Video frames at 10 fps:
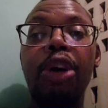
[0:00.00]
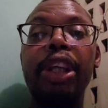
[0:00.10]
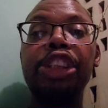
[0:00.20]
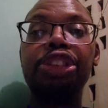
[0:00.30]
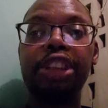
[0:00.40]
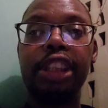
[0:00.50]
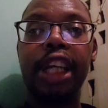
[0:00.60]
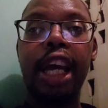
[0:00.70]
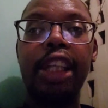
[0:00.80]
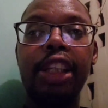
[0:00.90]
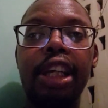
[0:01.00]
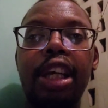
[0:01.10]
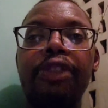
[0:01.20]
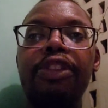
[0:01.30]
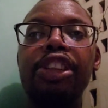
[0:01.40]
Now in Trinidad,
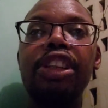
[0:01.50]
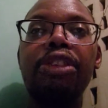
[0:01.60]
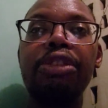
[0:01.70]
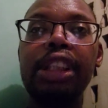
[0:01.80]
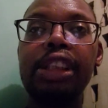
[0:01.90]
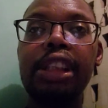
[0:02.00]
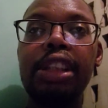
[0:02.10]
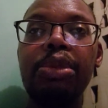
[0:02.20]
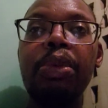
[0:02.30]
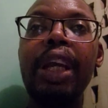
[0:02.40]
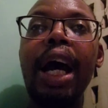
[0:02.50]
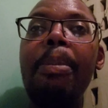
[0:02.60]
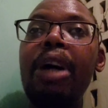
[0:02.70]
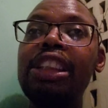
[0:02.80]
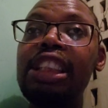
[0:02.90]
for some reason, we
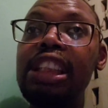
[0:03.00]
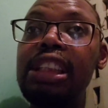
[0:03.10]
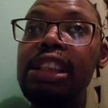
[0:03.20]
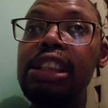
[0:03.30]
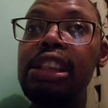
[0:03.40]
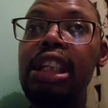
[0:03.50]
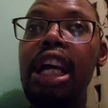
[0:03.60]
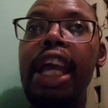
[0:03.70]
have buses